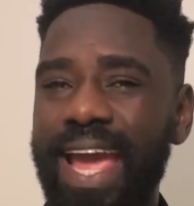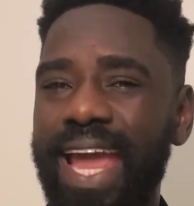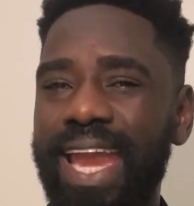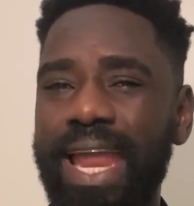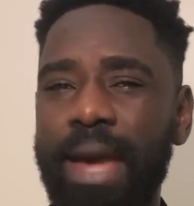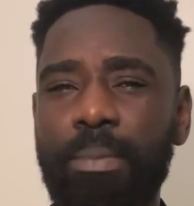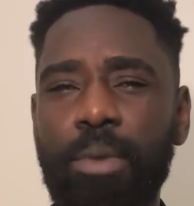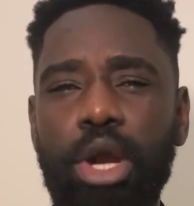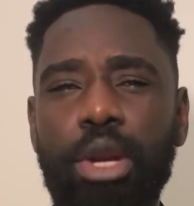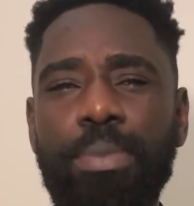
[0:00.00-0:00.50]

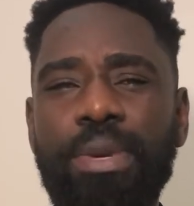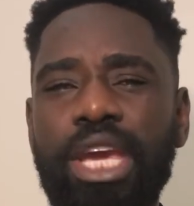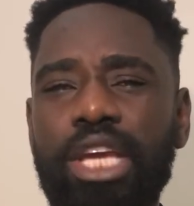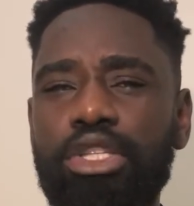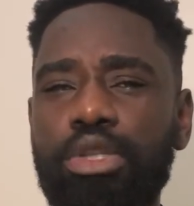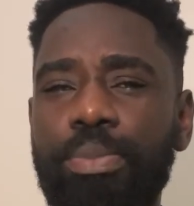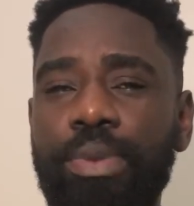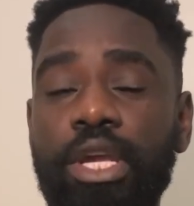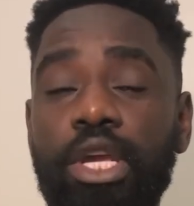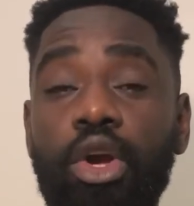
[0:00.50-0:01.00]
and I'm going to be
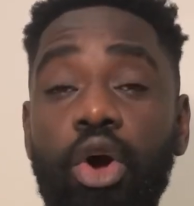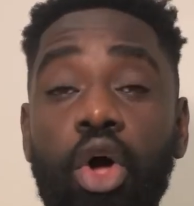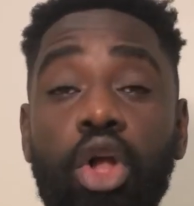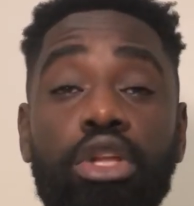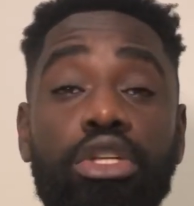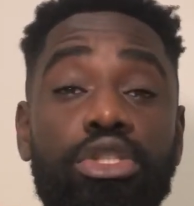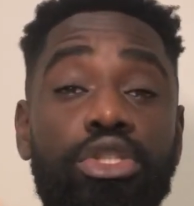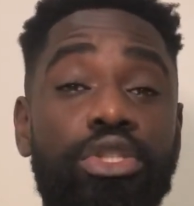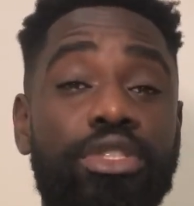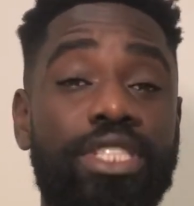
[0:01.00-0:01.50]
here to bring you
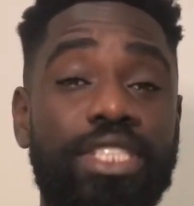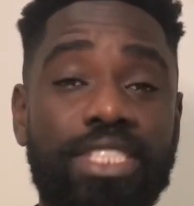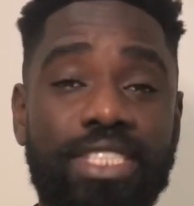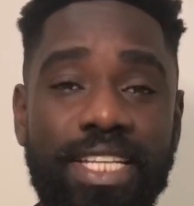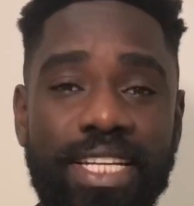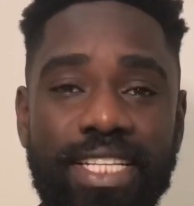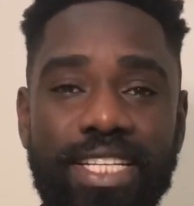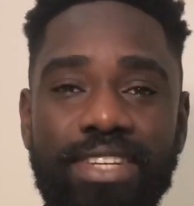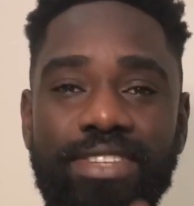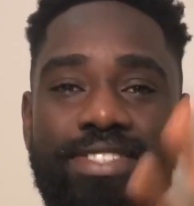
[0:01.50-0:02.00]
all the
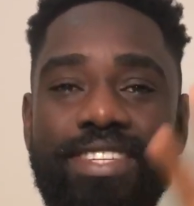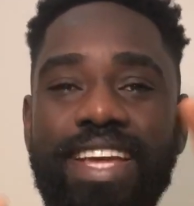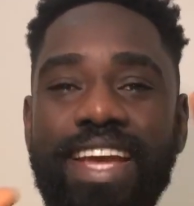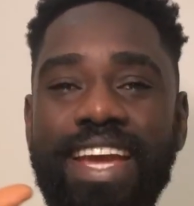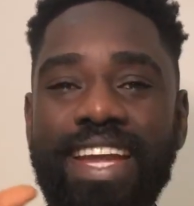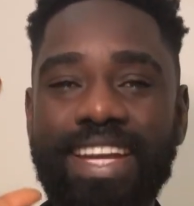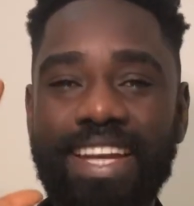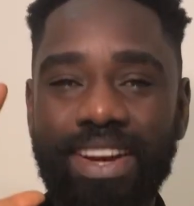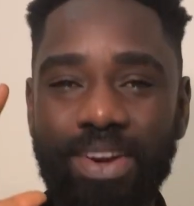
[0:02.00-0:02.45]
juiciest details